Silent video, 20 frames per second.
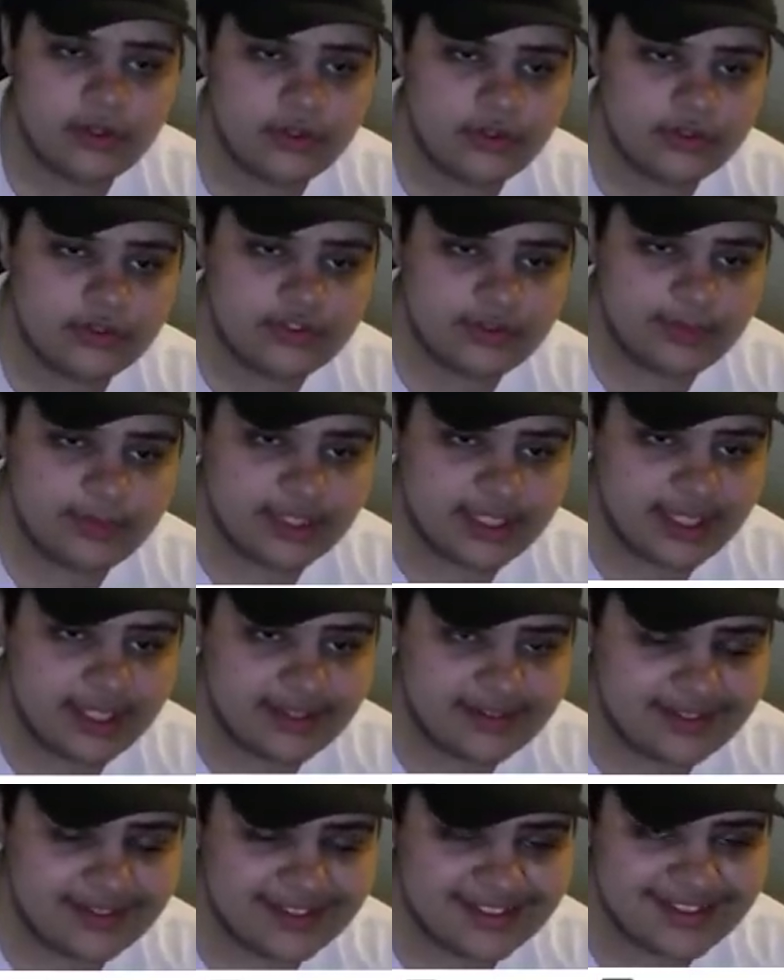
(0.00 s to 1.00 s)
Ultimately,
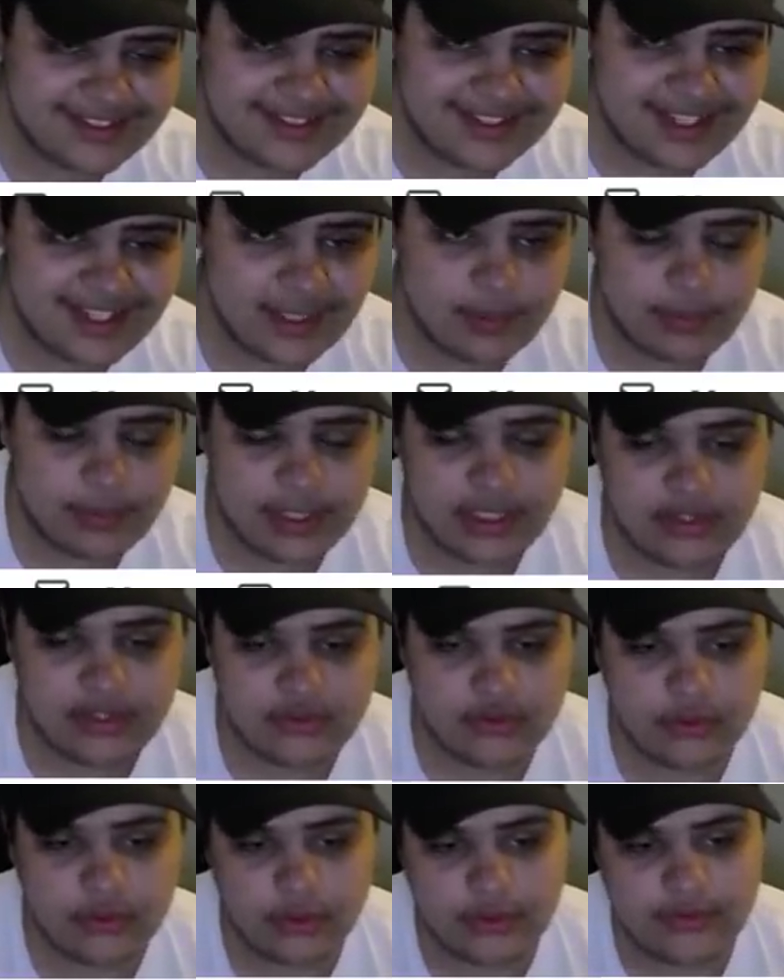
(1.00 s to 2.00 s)
I think this campaign
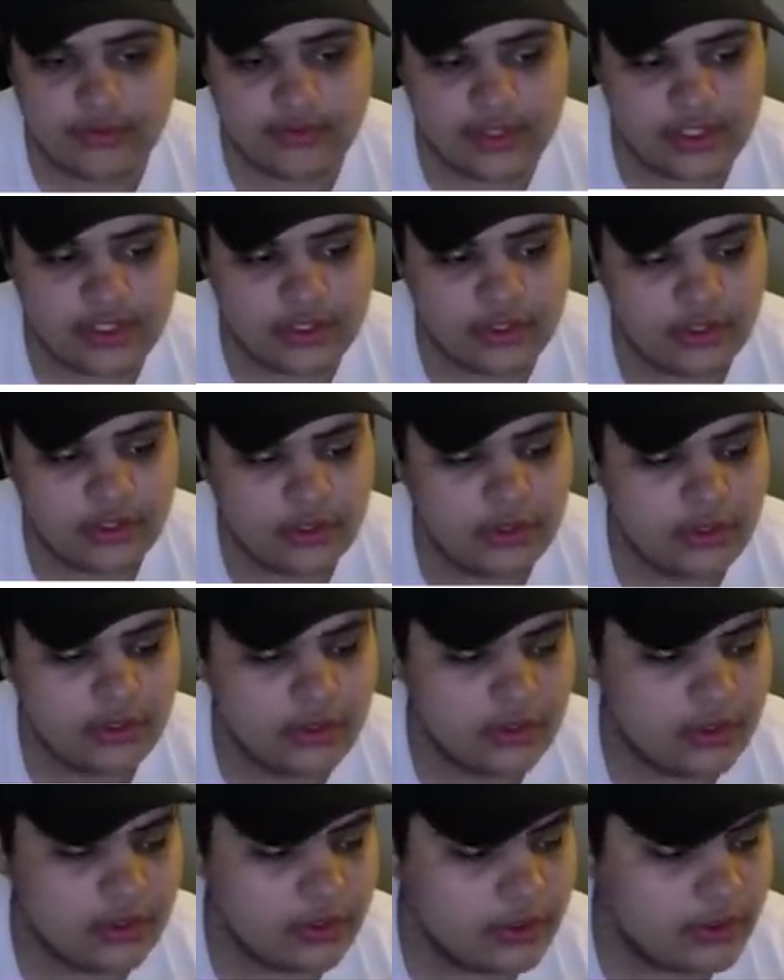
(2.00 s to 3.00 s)
is sort of a
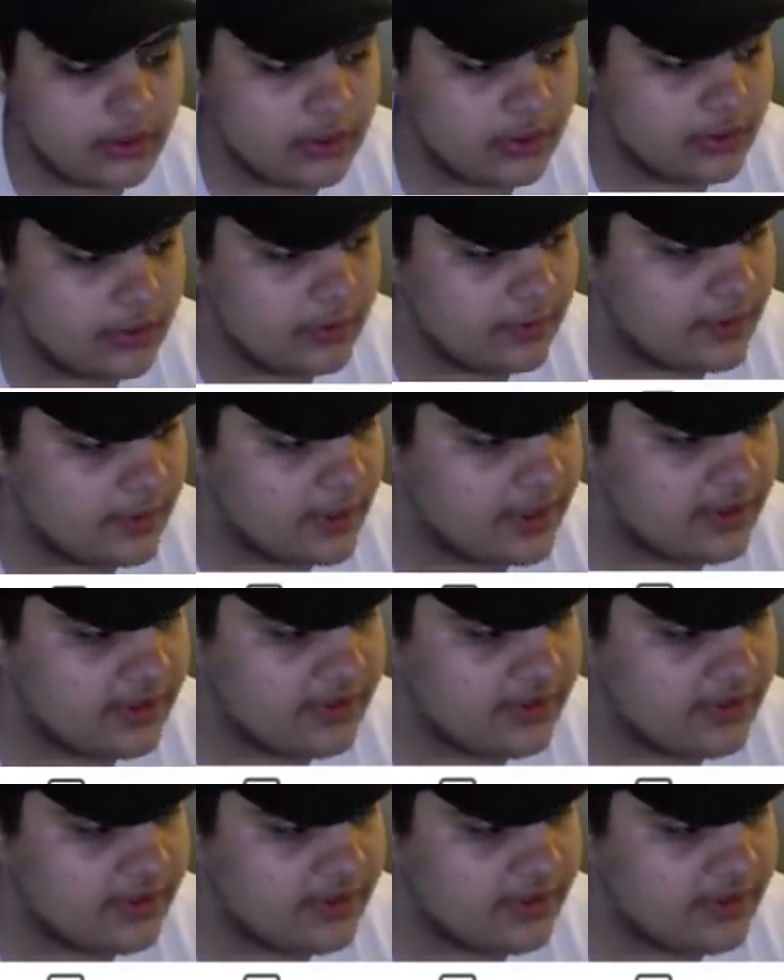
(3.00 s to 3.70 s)
uh, an